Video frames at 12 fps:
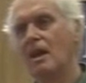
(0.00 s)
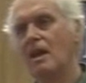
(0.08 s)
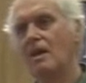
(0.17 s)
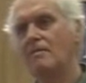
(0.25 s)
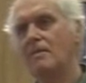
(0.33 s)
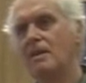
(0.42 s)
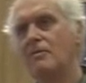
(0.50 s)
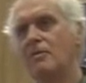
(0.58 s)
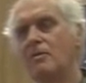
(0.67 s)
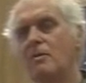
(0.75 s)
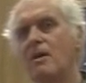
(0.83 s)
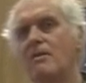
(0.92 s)
If
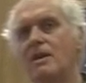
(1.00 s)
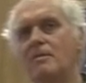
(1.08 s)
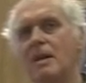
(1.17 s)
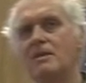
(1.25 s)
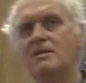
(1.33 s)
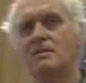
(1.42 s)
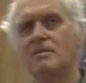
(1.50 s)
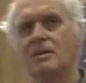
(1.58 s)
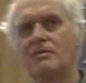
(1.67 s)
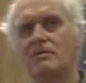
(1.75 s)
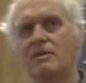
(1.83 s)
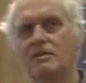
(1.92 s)
we're worrying about
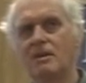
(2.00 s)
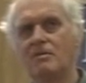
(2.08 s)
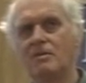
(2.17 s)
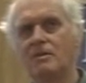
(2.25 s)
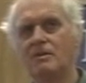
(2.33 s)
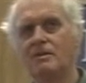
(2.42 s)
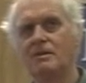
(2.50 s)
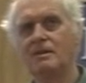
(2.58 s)
something, for example,